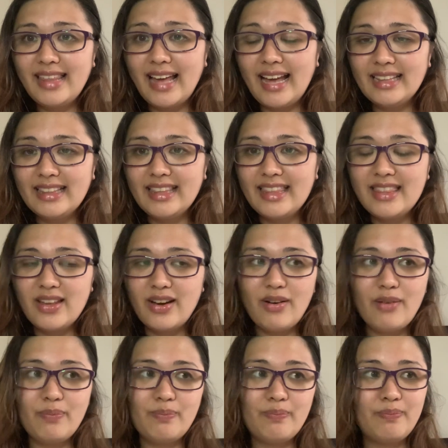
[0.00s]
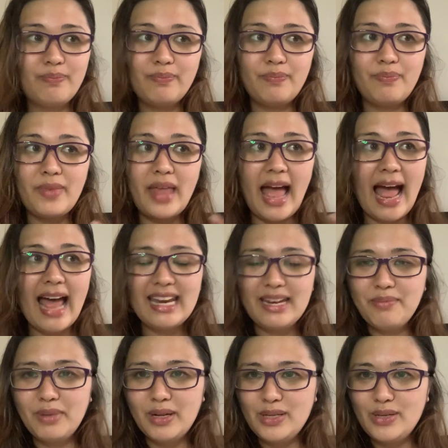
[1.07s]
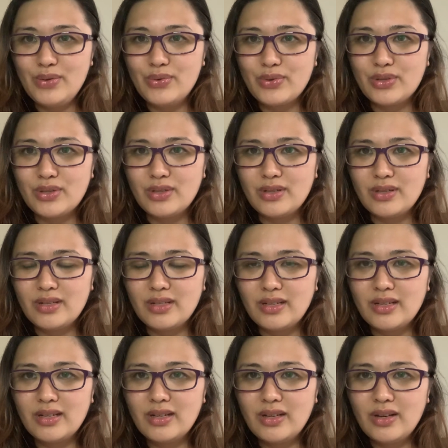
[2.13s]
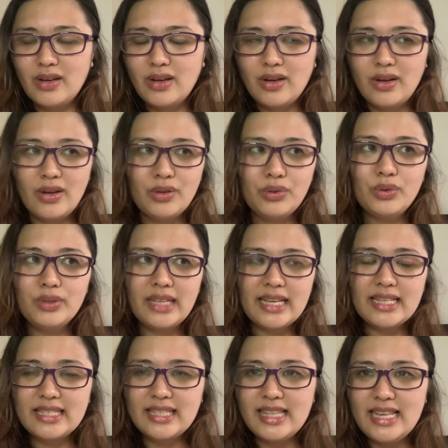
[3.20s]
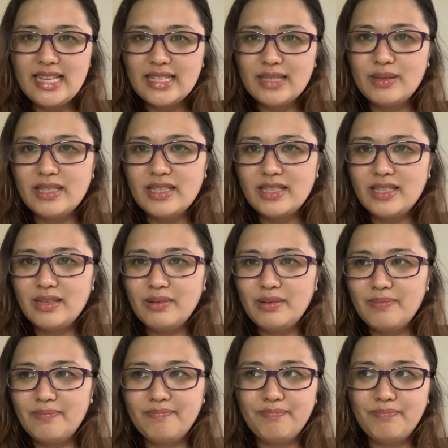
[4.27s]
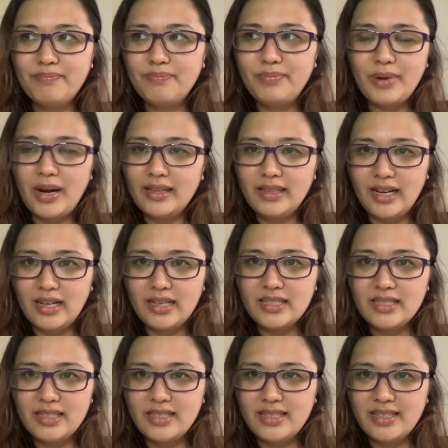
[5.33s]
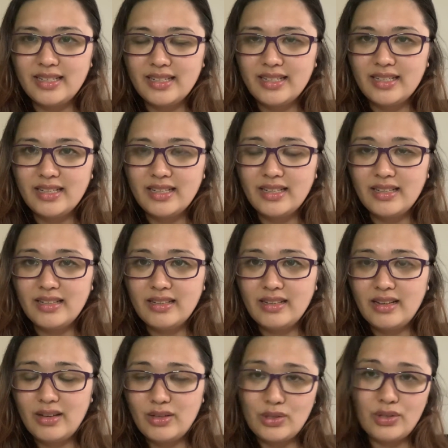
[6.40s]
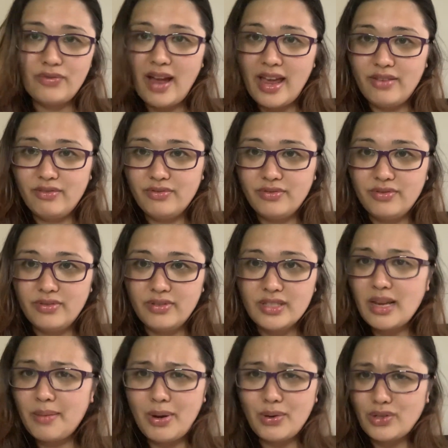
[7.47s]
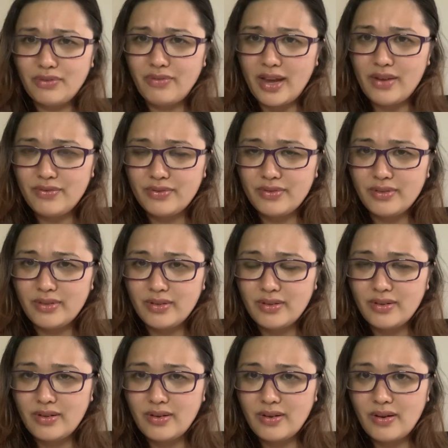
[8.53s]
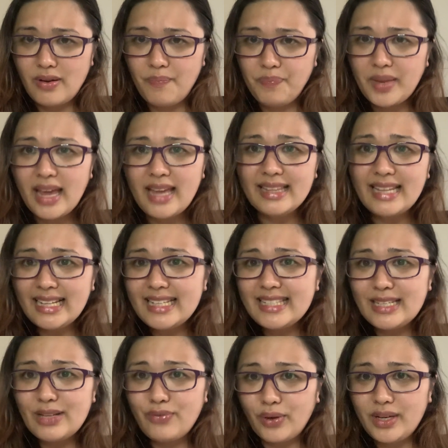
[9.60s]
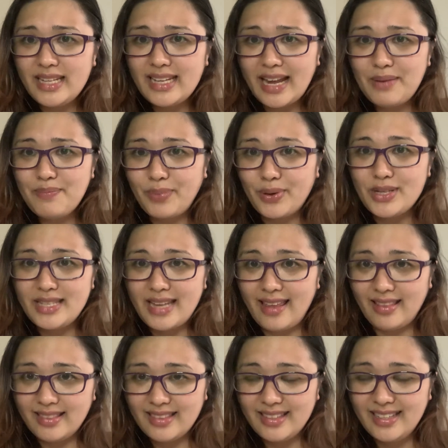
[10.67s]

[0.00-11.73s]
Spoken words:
that the animal used to test these products survive. Some will survive. That is still 49%.